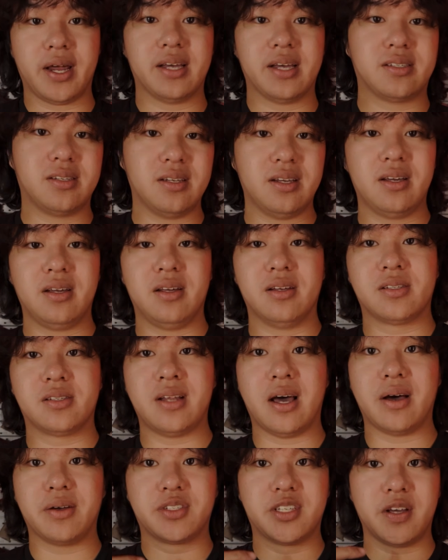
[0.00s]
SE is
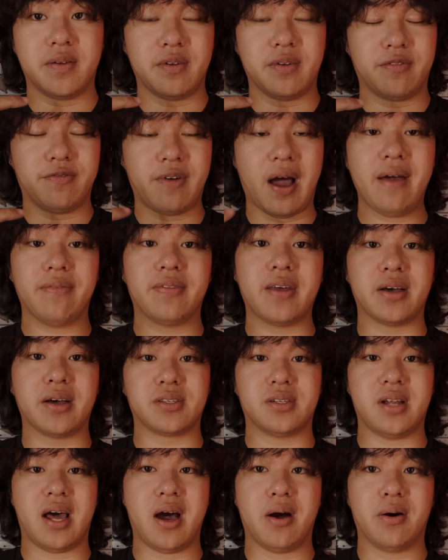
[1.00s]
now
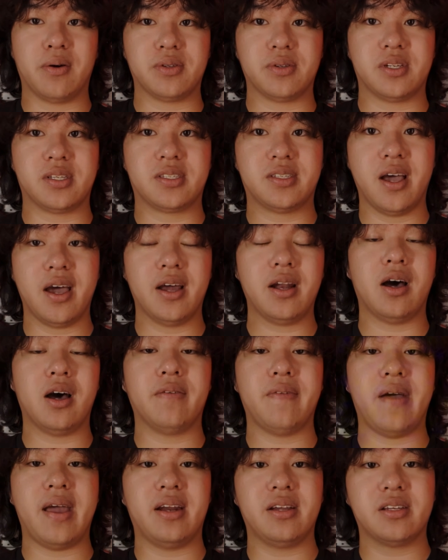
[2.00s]
75,000 hours instead
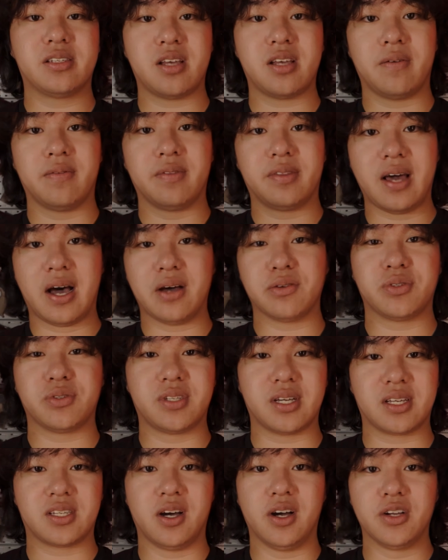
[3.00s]
of
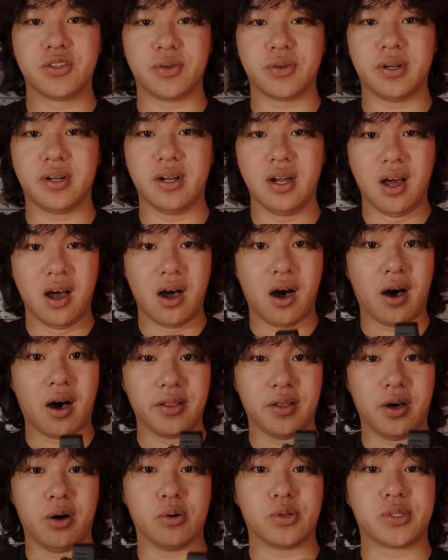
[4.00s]
87,600
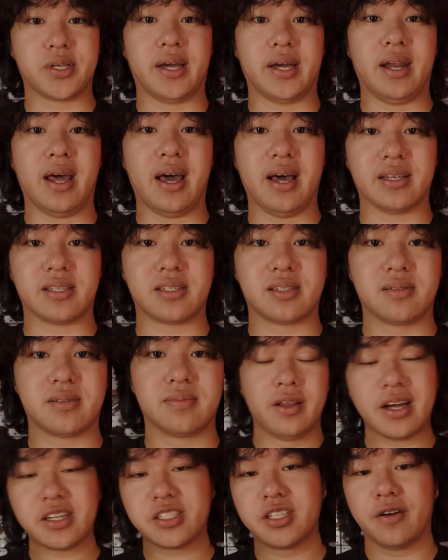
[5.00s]
on the OSIGHT S.
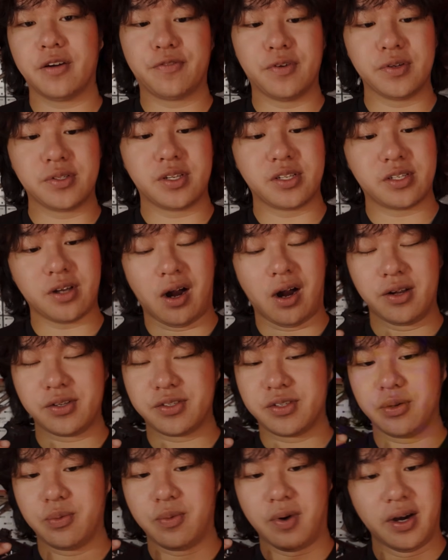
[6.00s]
The next difference is
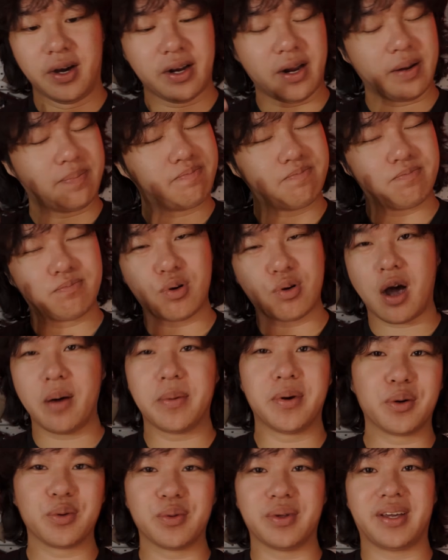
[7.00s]
honestly one I
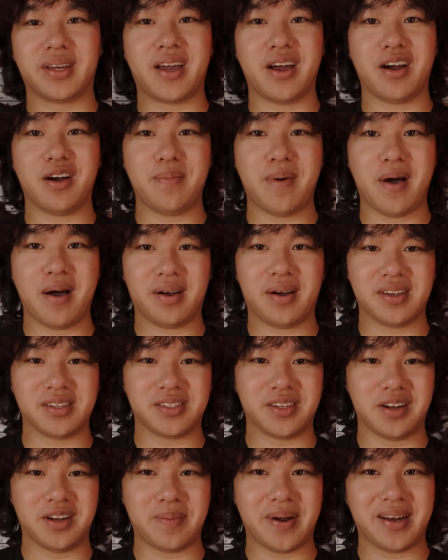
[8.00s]
probably don't really care about
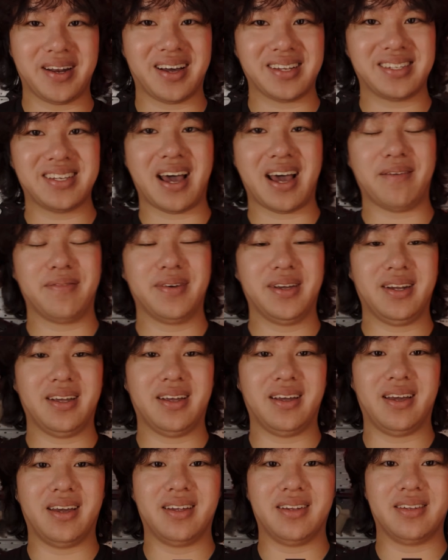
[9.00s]
because none of my dots have it,
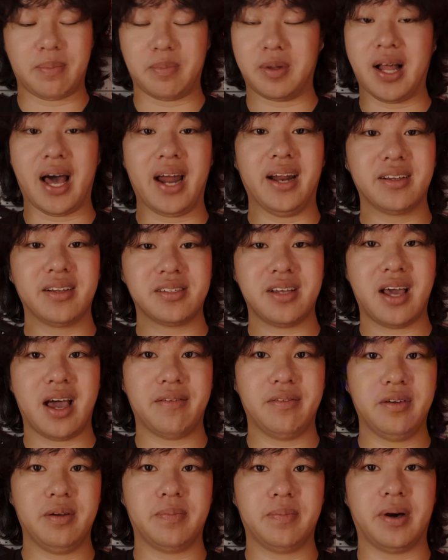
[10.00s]
and I'm glad it doesn't
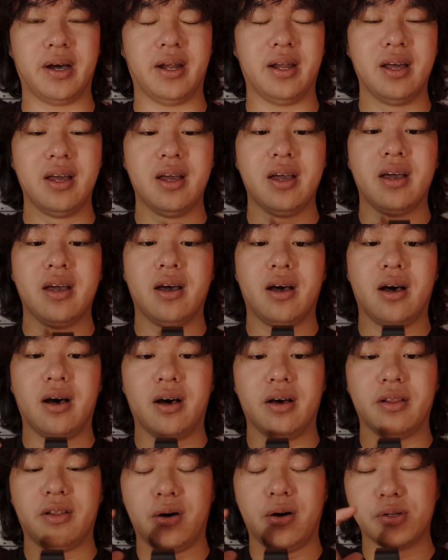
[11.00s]
have it, but
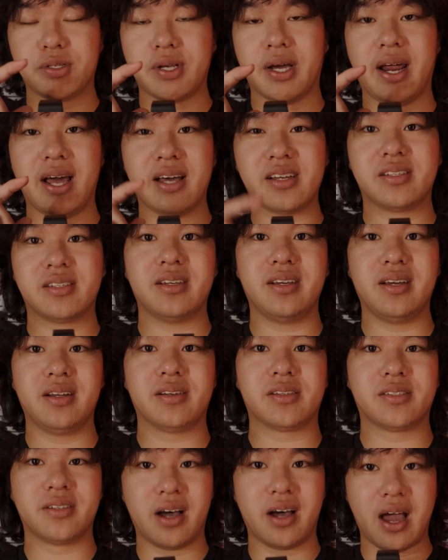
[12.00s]
the OSIGHT SE
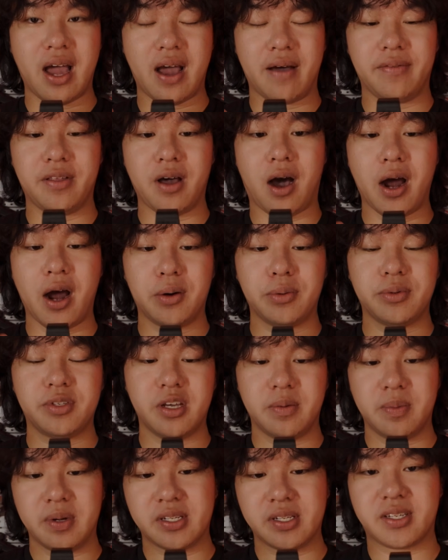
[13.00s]
does not have the auto
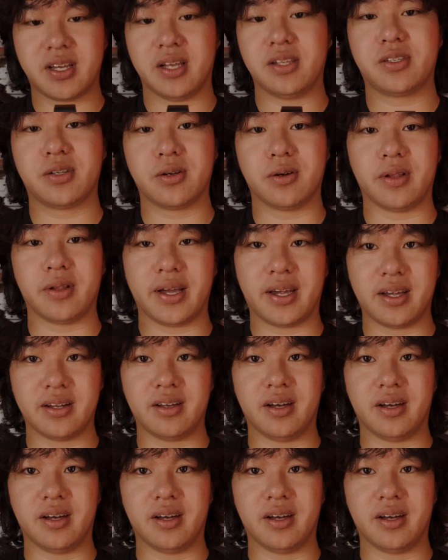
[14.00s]
dimming sensor like it